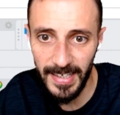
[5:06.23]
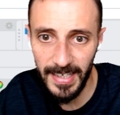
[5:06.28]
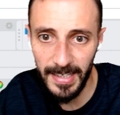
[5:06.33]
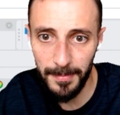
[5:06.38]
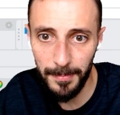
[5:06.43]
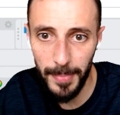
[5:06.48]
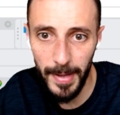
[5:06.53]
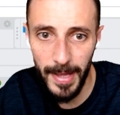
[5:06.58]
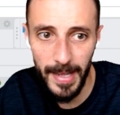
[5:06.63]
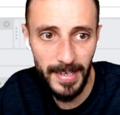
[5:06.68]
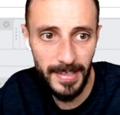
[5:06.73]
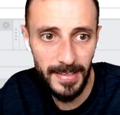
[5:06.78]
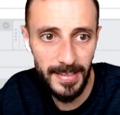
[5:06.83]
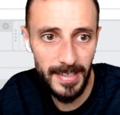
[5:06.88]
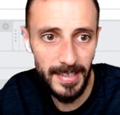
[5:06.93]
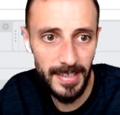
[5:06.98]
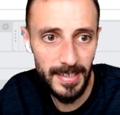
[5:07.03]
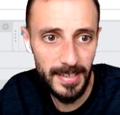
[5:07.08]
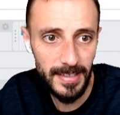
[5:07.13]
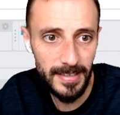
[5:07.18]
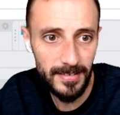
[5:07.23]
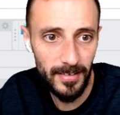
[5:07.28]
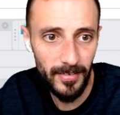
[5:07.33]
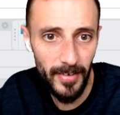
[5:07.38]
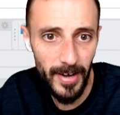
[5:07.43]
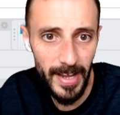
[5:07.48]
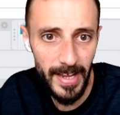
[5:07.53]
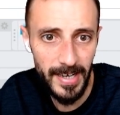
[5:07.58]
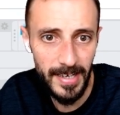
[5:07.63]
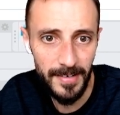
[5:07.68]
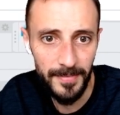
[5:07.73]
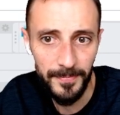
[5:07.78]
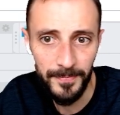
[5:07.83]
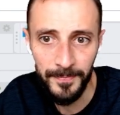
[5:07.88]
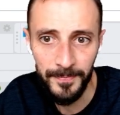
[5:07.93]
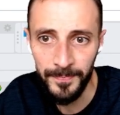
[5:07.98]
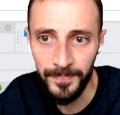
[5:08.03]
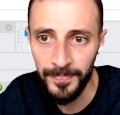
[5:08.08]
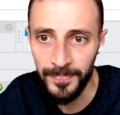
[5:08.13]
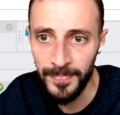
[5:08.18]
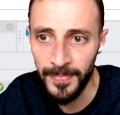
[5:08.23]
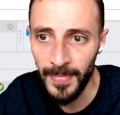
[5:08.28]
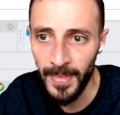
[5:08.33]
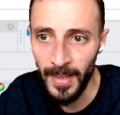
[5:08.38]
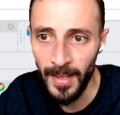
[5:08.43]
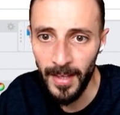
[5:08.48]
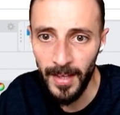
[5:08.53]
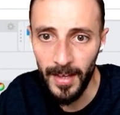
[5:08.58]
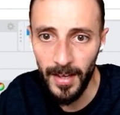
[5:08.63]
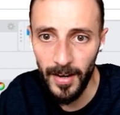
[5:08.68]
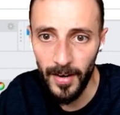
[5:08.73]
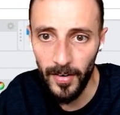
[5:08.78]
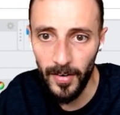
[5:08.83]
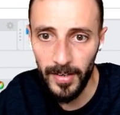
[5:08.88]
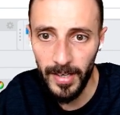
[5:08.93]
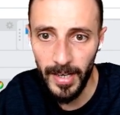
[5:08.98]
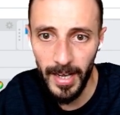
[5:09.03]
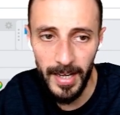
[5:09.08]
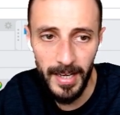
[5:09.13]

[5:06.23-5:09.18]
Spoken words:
bake the terrain. Okay.